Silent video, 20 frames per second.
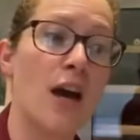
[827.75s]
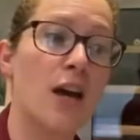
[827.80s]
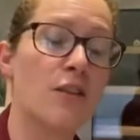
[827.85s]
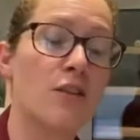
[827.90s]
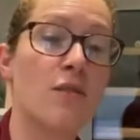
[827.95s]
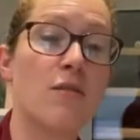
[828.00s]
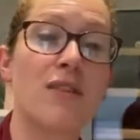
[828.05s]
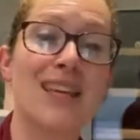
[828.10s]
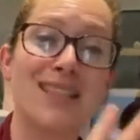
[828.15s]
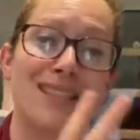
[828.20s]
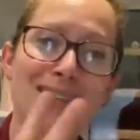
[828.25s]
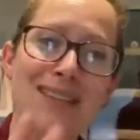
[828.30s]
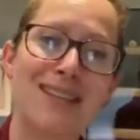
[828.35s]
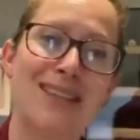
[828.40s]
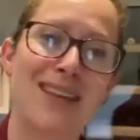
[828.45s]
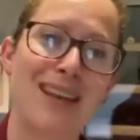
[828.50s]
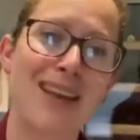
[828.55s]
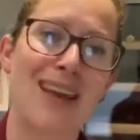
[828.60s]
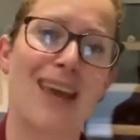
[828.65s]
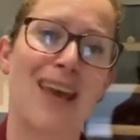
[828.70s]
So this is
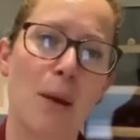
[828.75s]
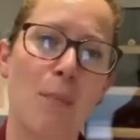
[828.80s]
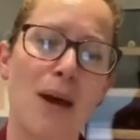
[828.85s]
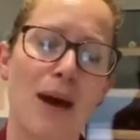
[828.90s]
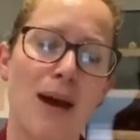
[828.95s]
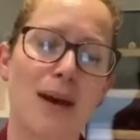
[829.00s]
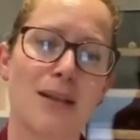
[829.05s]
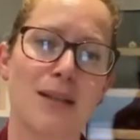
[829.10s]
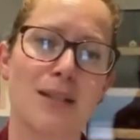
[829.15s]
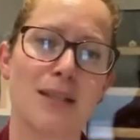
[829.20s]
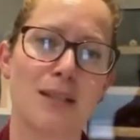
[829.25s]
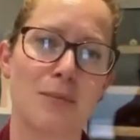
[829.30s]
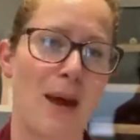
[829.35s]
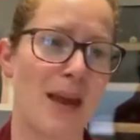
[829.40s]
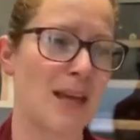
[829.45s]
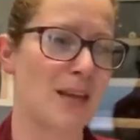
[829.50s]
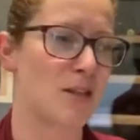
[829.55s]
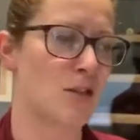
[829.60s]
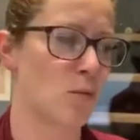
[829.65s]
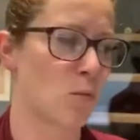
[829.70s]
thinking about a
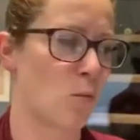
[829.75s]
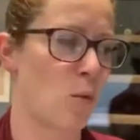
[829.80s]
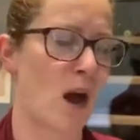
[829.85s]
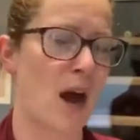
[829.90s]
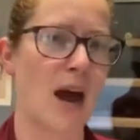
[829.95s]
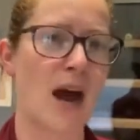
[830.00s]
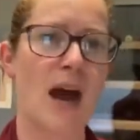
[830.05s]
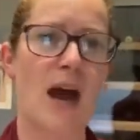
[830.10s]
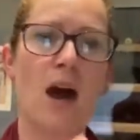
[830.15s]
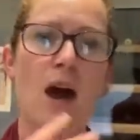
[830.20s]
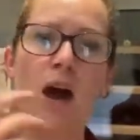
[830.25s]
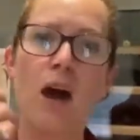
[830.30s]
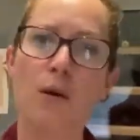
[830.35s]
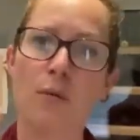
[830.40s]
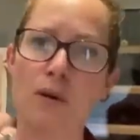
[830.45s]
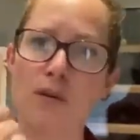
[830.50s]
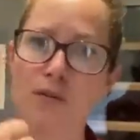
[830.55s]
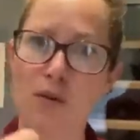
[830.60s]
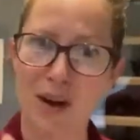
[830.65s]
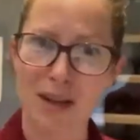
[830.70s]
space where
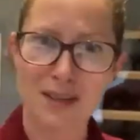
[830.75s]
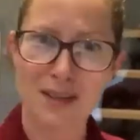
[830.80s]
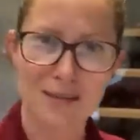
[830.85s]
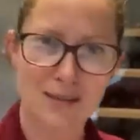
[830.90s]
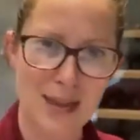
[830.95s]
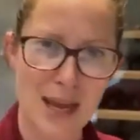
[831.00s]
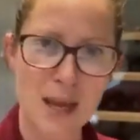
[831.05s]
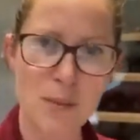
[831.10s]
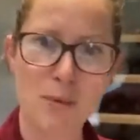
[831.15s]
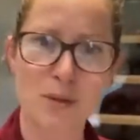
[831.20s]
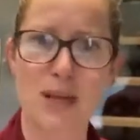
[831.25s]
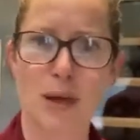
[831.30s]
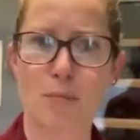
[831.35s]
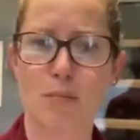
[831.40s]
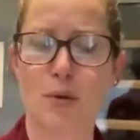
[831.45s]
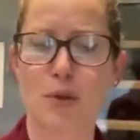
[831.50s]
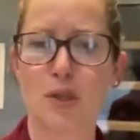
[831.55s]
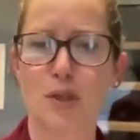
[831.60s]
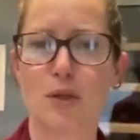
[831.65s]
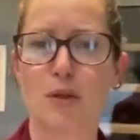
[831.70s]
we've got a stable
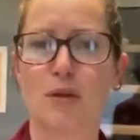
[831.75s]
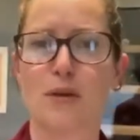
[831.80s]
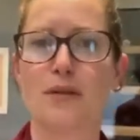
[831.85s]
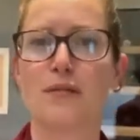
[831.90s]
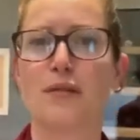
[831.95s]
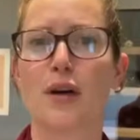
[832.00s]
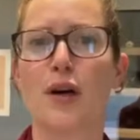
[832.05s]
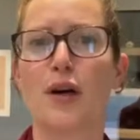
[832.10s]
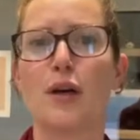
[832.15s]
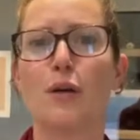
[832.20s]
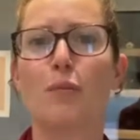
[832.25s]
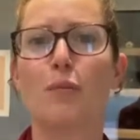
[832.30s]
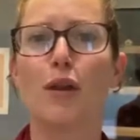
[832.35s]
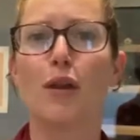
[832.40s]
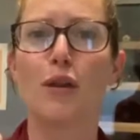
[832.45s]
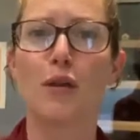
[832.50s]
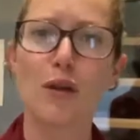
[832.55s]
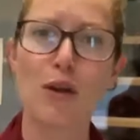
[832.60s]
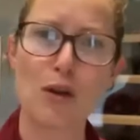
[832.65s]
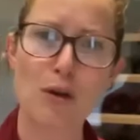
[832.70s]
temperature
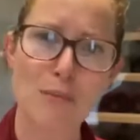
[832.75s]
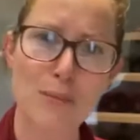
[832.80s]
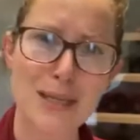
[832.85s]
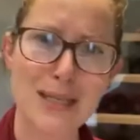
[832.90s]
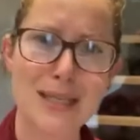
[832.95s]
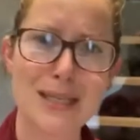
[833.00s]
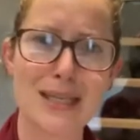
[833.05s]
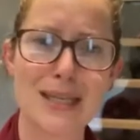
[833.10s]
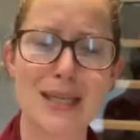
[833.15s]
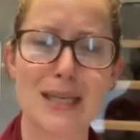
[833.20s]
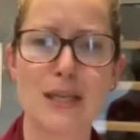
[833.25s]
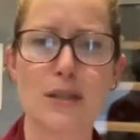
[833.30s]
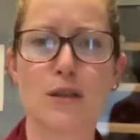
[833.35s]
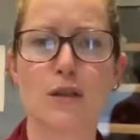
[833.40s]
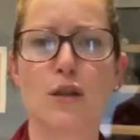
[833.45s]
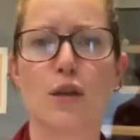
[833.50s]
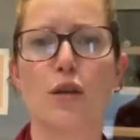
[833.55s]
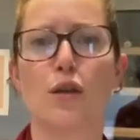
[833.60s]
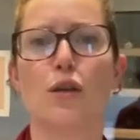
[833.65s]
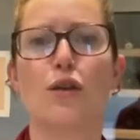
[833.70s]
environment, the humidity
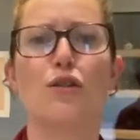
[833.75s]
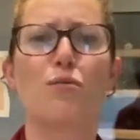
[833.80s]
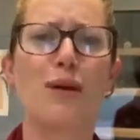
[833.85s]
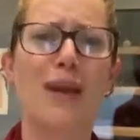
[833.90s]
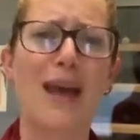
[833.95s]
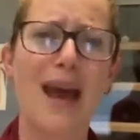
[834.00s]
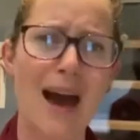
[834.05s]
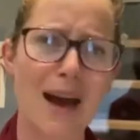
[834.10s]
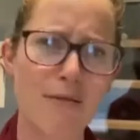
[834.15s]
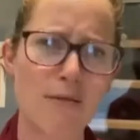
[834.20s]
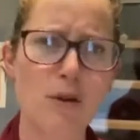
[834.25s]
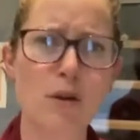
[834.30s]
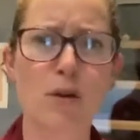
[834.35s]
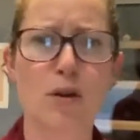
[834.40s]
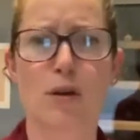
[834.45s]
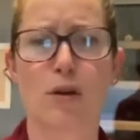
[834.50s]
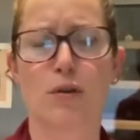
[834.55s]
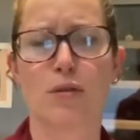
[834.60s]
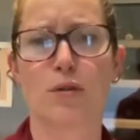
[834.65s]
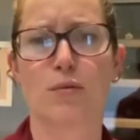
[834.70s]
is good, we haven't
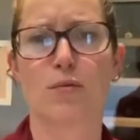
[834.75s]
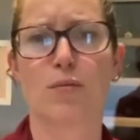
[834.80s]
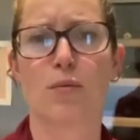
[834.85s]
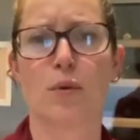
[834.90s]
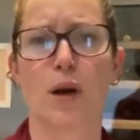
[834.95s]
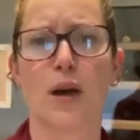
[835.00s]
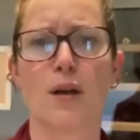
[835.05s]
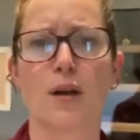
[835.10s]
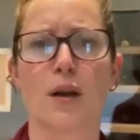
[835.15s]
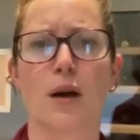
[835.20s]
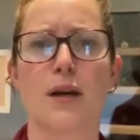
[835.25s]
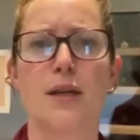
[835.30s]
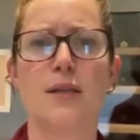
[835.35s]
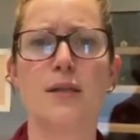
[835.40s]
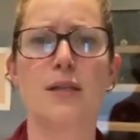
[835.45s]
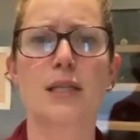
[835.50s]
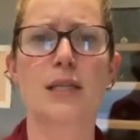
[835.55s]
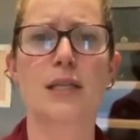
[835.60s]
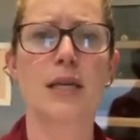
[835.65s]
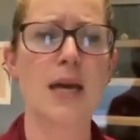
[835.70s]
got lots of bright
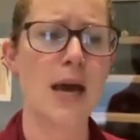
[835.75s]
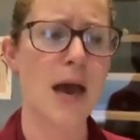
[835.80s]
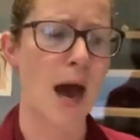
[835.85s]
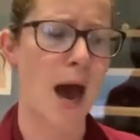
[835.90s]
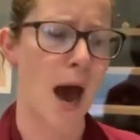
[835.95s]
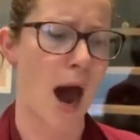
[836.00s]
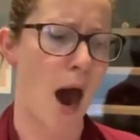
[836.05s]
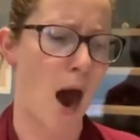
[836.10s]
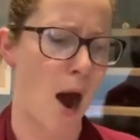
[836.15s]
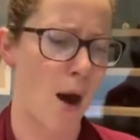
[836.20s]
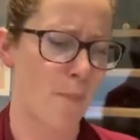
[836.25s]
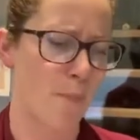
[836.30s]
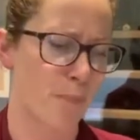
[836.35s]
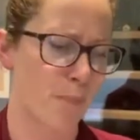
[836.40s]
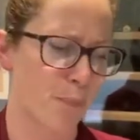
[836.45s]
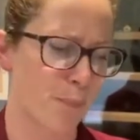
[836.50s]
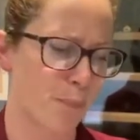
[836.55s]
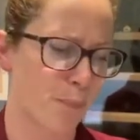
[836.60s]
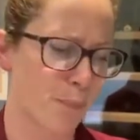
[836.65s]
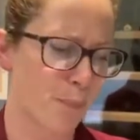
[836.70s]
light,
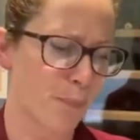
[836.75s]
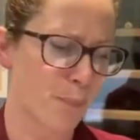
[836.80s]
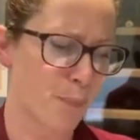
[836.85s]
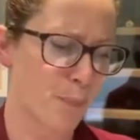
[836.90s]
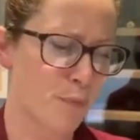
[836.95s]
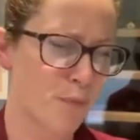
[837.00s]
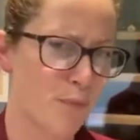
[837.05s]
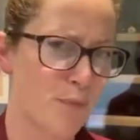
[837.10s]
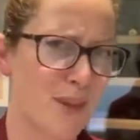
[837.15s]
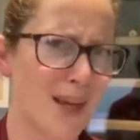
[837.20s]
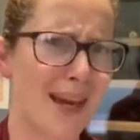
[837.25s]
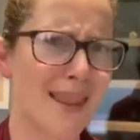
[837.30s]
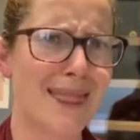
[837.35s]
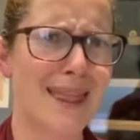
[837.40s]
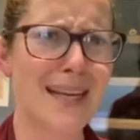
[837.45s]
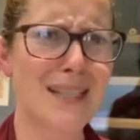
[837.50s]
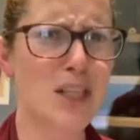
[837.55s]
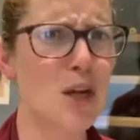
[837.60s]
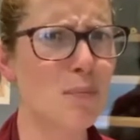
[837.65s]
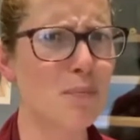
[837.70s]

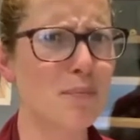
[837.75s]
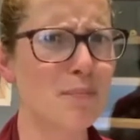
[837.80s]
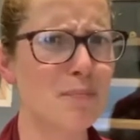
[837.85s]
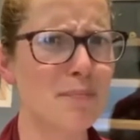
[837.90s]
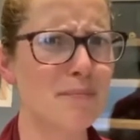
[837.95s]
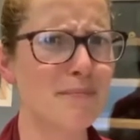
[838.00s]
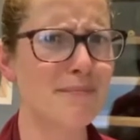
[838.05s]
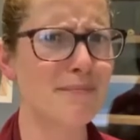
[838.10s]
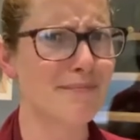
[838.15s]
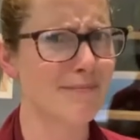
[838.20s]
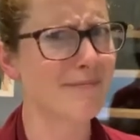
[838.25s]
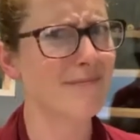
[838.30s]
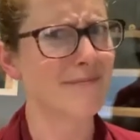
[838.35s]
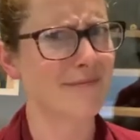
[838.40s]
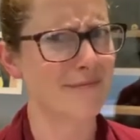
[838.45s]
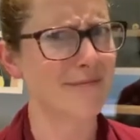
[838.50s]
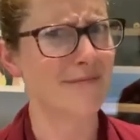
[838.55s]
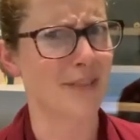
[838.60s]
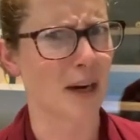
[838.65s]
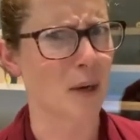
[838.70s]
there's no
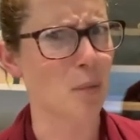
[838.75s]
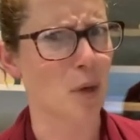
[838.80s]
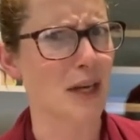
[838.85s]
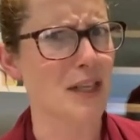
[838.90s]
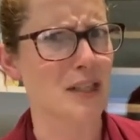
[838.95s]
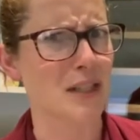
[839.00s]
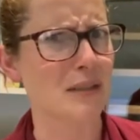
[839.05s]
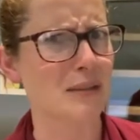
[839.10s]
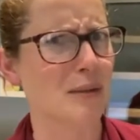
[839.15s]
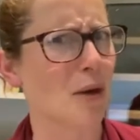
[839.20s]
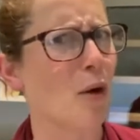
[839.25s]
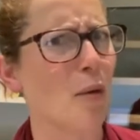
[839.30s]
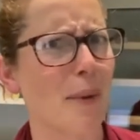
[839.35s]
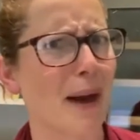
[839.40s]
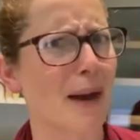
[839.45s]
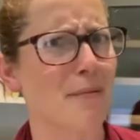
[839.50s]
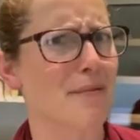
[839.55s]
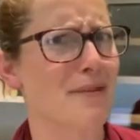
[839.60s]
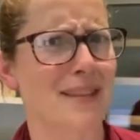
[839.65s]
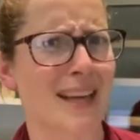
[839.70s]
vibration or
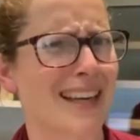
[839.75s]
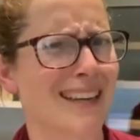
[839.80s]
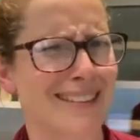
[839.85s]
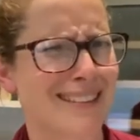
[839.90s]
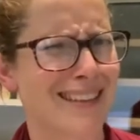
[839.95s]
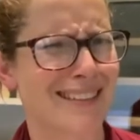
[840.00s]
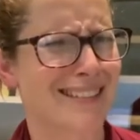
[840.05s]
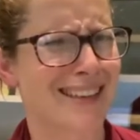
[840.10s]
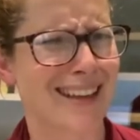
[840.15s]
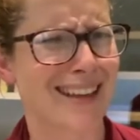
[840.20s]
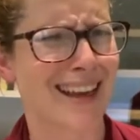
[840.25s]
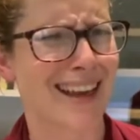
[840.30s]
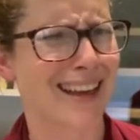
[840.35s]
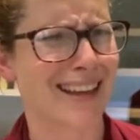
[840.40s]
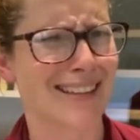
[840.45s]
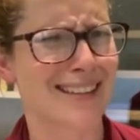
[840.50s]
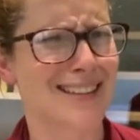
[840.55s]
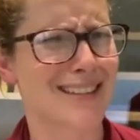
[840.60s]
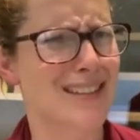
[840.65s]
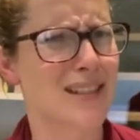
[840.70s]
bouncing.
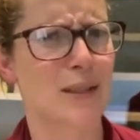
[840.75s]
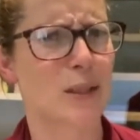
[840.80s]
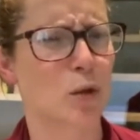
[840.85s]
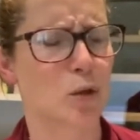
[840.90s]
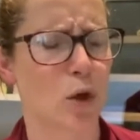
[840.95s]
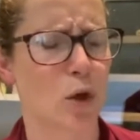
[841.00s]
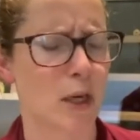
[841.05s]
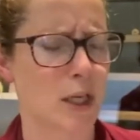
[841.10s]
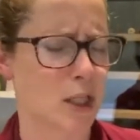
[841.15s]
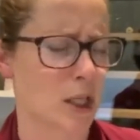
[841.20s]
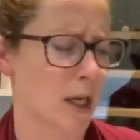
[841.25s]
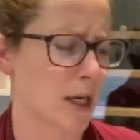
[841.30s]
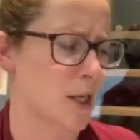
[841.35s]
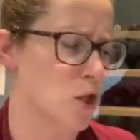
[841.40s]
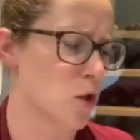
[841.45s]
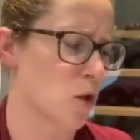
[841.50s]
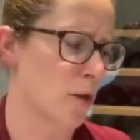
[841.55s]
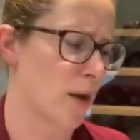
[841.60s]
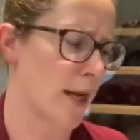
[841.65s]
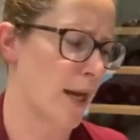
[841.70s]
Again, still not entirely
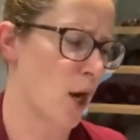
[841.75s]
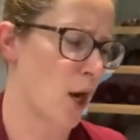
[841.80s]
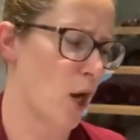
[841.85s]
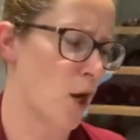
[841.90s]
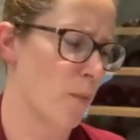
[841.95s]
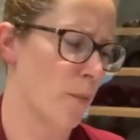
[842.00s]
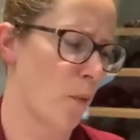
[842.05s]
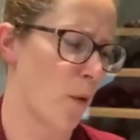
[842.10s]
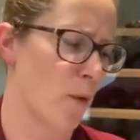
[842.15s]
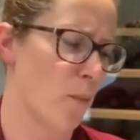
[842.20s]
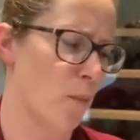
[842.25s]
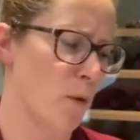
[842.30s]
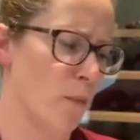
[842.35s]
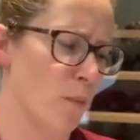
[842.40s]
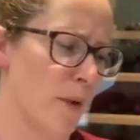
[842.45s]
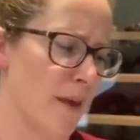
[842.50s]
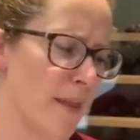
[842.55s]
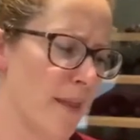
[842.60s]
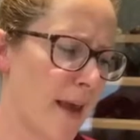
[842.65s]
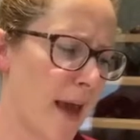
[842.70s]
sure in a home what
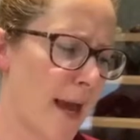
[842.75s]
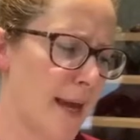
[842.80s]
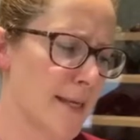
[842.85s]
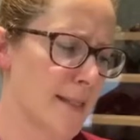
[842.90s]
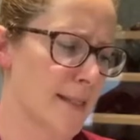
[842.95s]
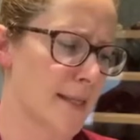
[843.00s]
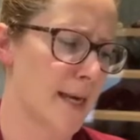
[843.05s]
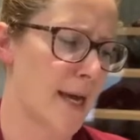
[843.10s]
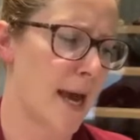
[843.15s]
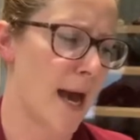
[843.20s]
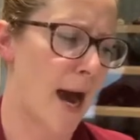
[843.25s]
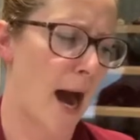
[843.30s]
would case.